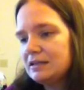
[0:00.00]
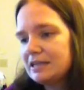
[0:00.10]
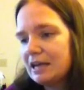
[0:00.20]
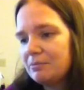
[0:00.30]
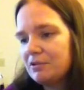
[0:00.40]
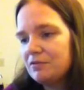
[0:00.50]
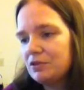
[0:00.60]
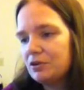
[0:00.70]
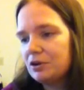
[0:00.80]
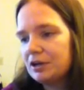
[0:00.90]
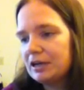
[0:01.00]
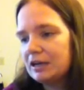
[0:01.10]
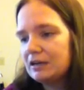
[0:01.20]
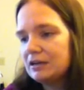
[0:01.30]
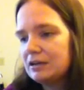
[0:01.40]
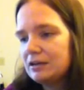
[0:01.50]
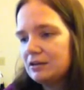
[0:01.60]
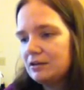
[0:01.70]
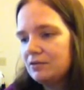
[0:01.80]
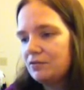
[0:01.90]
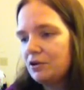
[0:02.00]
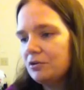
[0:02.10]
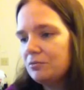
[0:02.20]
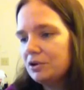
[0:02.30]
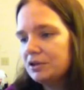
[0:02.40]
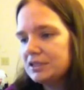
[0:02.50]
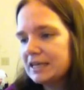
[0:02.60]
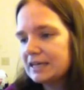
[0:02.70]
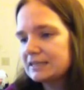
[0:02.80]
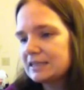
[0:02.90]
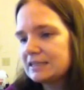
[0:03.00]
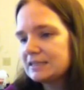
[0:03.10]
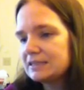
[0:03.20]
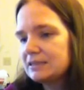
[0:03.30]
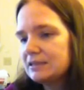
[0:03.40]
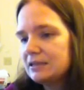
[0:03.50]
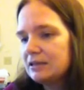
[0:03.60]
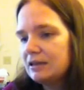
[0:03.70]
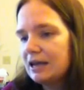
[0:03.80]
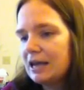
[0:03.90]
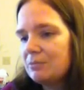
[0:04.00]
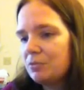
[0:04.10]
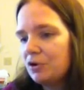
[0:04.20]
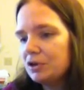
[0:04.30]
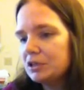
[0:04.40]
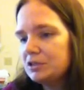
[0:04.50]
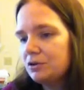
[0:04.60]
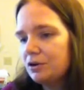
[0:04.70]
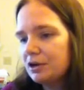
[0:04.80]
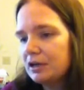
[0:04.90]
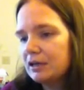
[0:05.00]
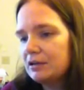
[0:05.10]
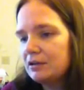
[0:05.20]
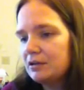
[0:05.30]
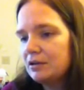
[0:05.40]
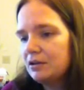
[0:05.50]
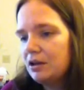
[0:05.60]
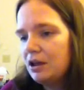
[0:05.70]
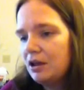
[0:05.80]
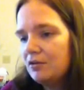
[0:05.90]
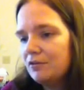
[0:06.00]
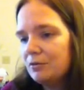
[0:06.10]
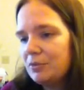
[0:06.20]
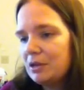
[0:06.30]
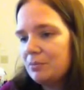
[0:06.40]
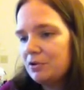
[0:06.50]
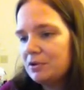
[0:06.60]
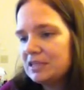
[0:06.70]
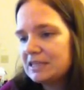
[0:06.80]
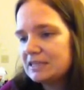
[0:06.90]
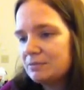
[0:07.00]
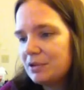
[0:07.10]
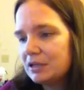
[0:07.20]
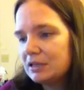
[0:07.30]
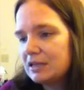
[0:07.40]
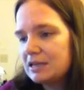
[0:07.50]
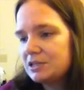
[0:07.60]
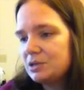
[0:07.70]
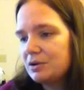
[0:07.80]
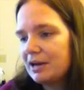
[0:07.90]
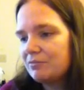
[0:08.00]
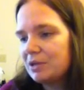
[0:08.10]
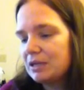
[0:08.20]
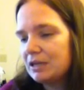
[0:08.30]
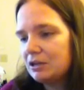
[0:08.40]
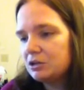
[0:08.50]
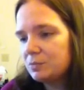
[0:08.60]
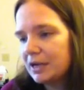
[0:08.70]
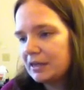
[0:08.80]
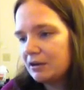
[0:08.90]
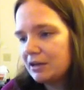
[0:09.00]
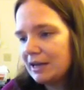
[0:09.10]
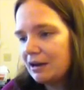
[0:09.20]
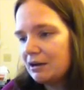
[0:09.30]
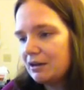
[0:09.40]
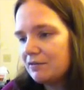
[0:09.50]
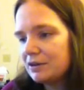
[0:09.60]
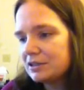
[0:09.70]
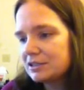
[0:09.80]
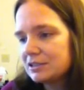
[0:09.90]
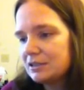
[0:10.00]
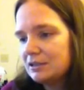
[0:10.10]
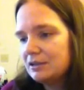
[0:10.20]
Tampa, Florida, Fort Worth, Texas, and Portland, Oregon, for people with disabilities who have been killed by their caregivers.